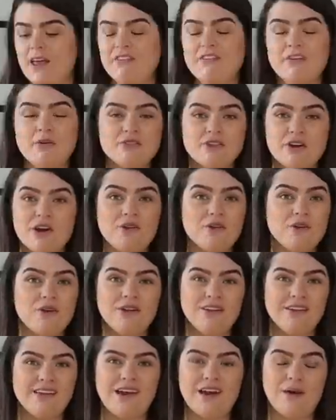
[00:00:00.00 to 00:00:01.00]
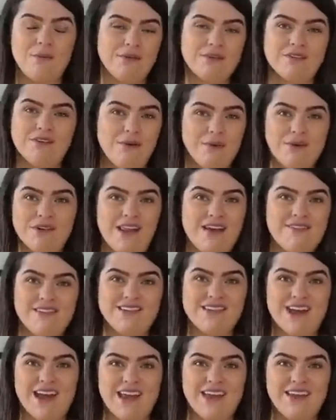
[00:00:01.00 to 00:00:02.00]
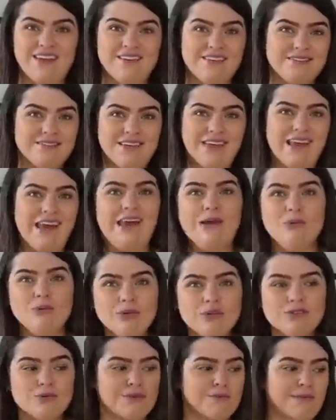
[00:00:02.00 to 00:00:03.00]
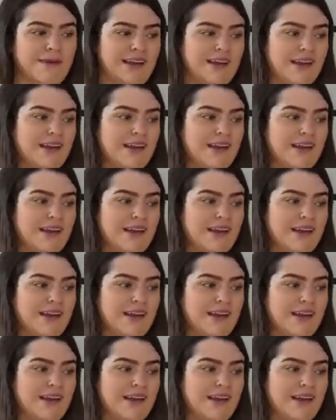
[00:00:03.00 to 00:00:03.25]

If I was going on holiday, I would never take heels with me,